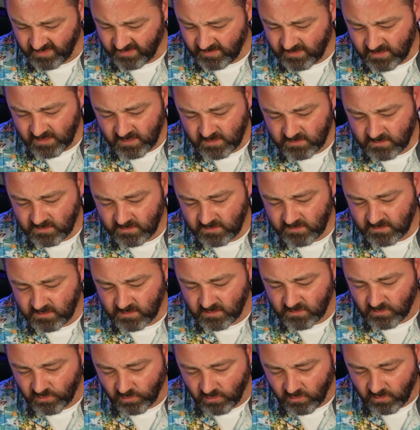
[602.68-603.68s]
yeah, these
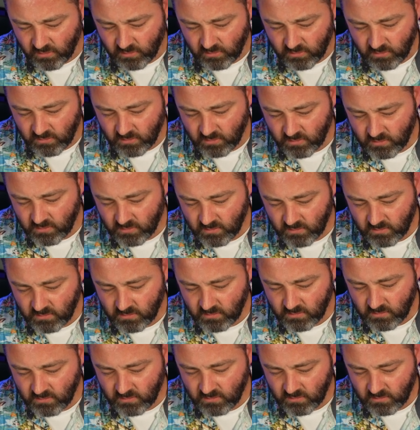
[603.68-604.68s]
here are,
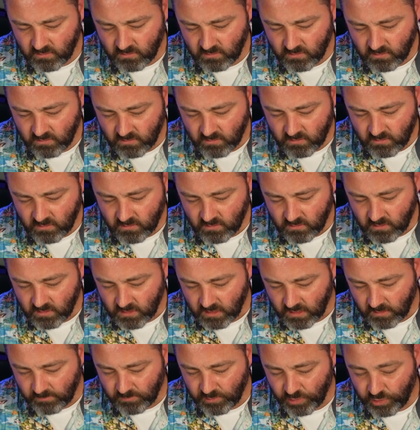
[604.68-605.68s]

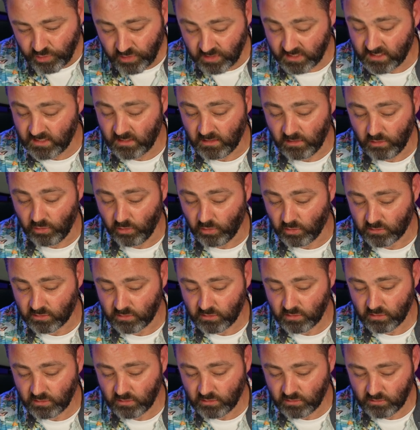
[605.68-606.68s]
I mean, you get a
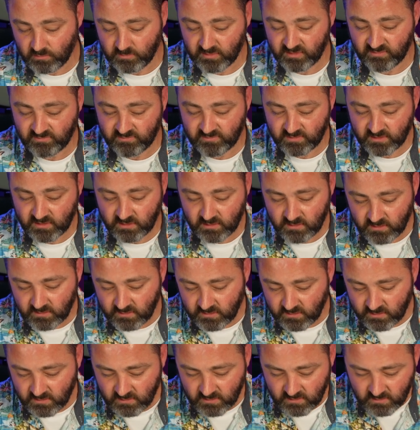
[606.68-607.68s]
lot, to be fair.
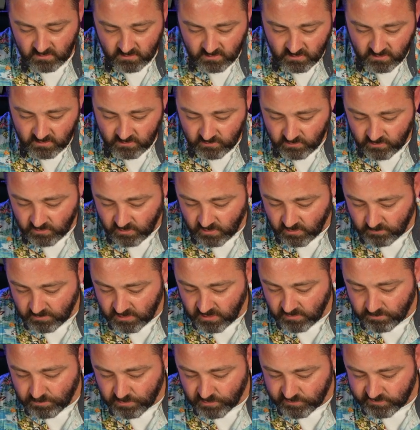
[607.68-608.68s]
There's, I don't know how
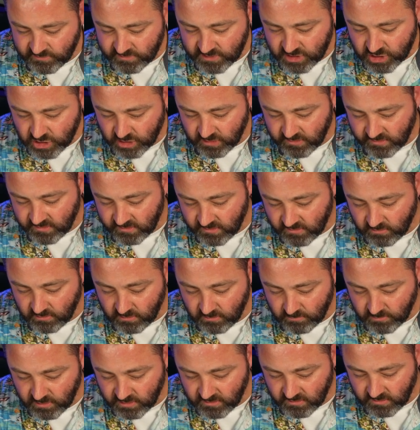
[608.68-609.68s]
many positions there
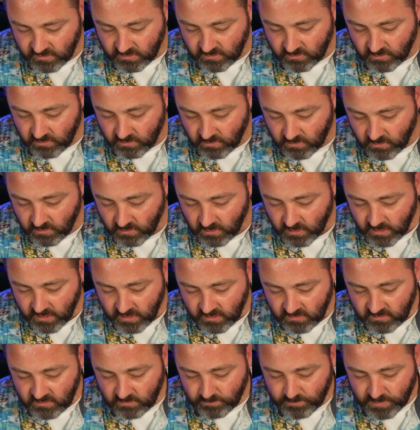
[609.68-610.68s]
are, but there are,
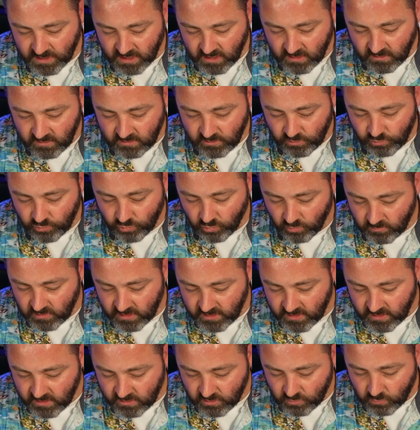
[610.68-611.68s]
typically you
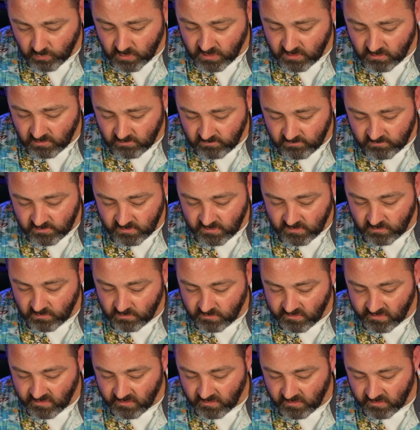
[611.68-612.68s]
normally get 12. This
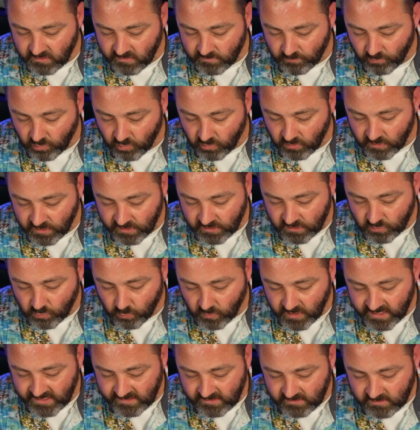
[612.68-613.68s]
looks like it's more like
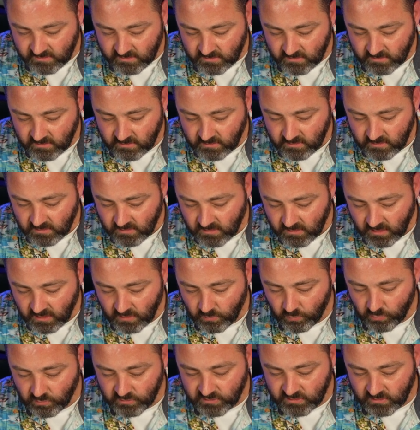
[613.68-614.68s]
20. I
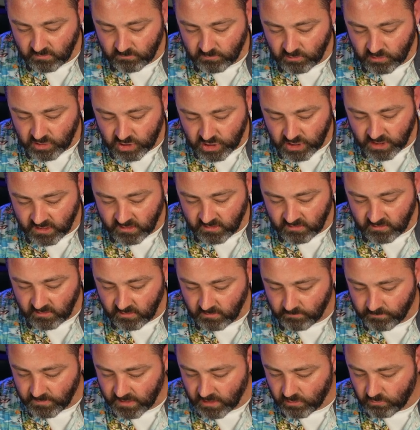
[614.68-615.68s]
will double check
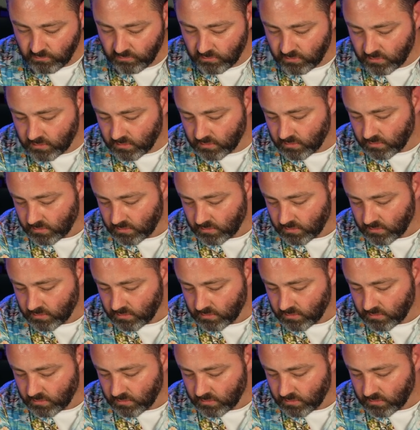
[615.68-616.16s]
the amount.